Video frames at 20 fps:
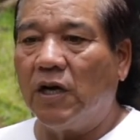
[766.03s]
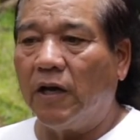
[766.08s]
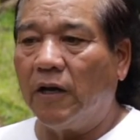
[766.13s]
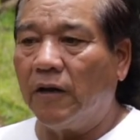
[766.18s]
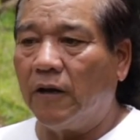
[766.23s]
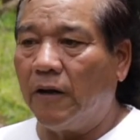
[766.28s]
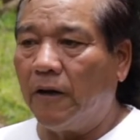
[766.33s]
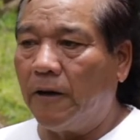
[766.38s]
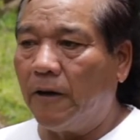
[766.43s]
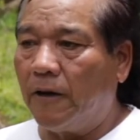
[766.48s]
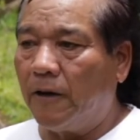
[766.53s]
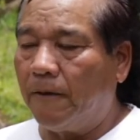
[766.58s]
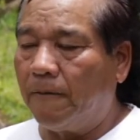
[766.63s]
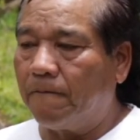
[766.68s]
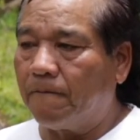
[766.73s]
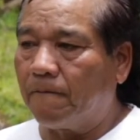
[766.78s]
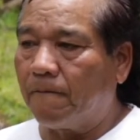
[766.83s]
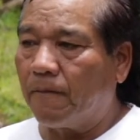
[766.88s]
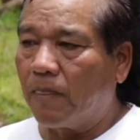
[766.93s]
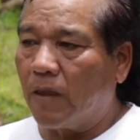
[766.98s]
And then,
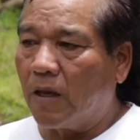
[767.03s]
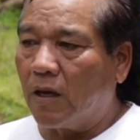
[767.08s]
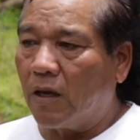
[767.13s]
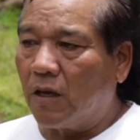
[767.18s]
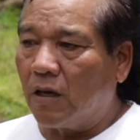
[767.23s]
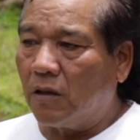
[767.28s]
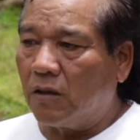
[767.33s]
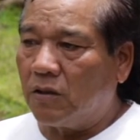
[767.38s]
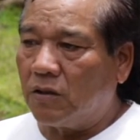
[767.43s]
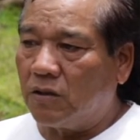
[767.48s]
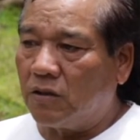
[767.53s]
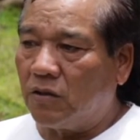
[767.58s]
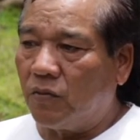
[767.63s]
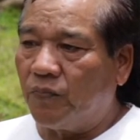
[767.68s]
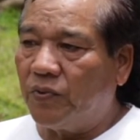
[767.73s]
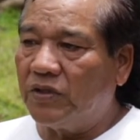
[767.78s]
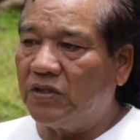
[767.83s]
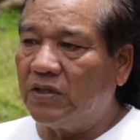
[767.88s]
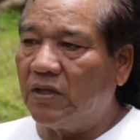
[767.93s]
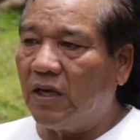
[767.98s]
um, so
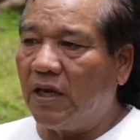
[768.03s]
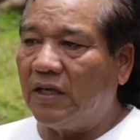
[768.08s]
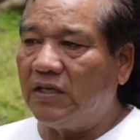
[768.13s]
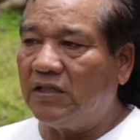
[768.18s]
personally,